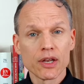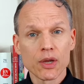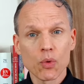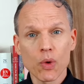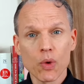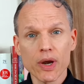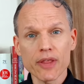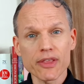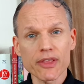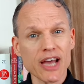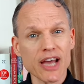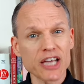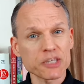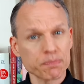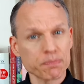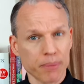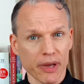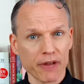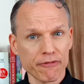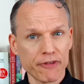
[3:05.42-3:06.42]
Now, one of the nice
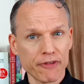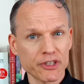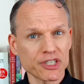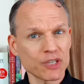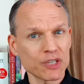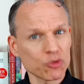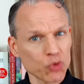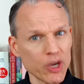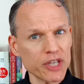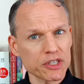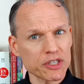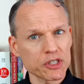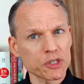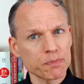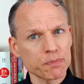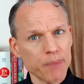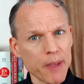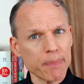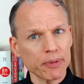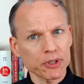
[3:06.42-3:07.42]
benefits and reasons
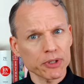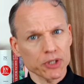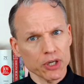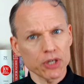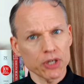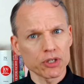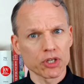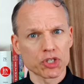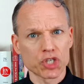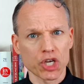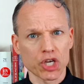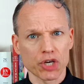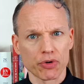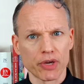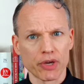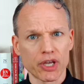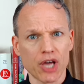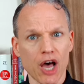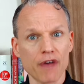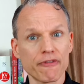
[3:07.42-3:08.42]
people turn to chicory
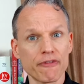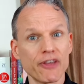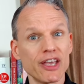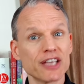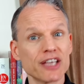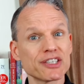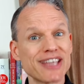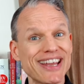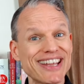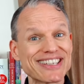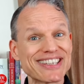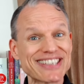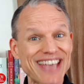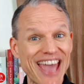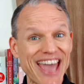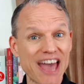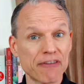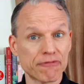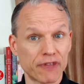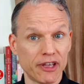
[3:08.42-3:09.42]
coffee is that it's
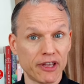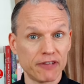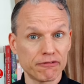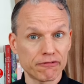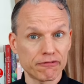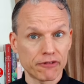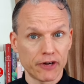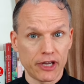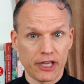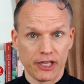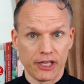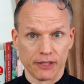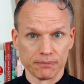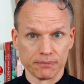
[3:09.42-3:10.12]
caffeine free.